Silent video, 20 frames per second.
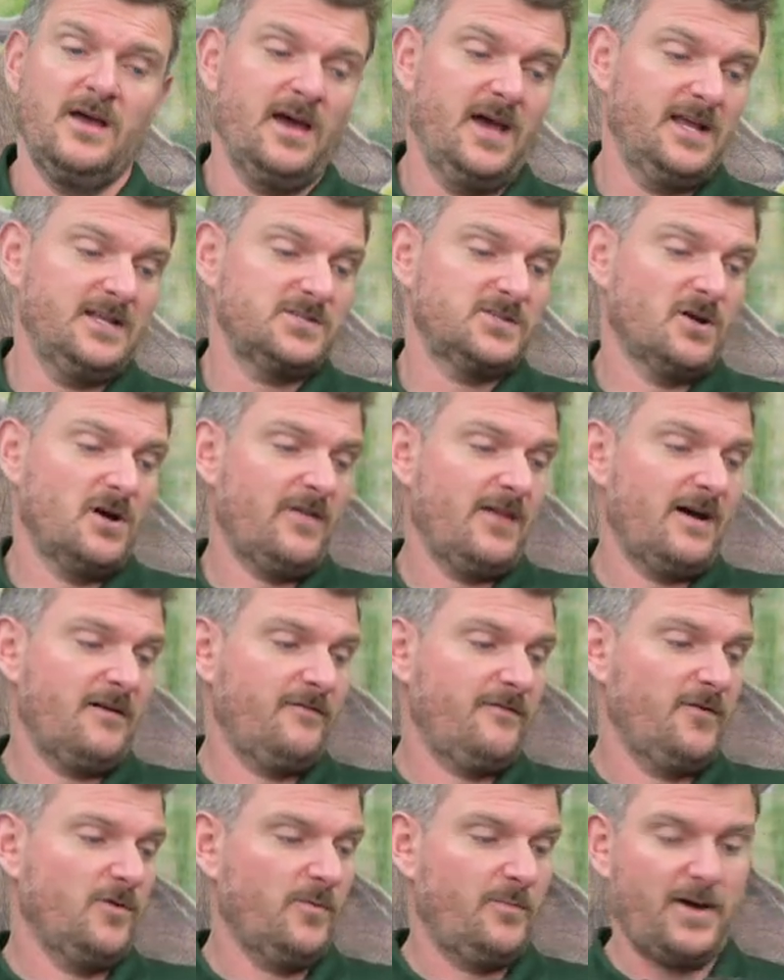It's got
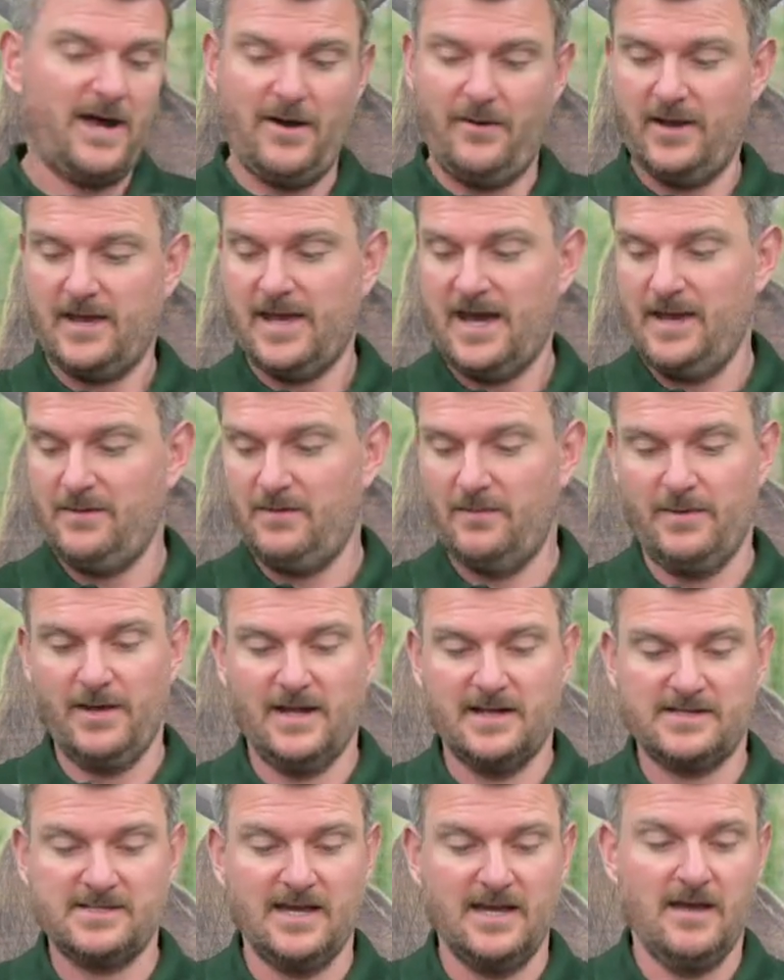that full power
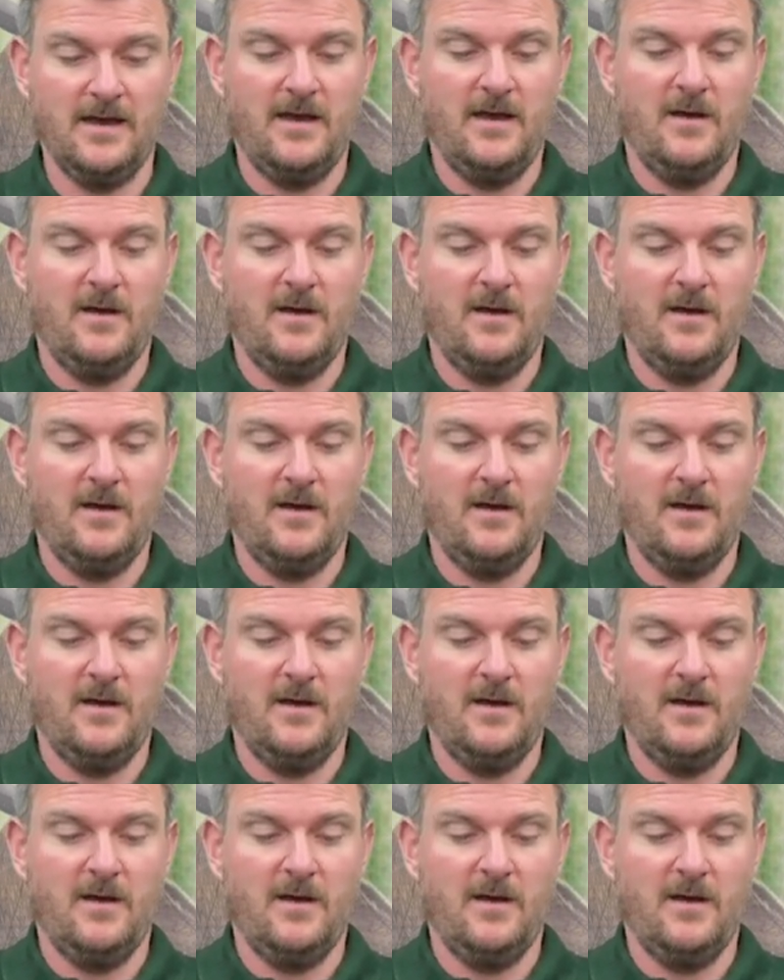capability,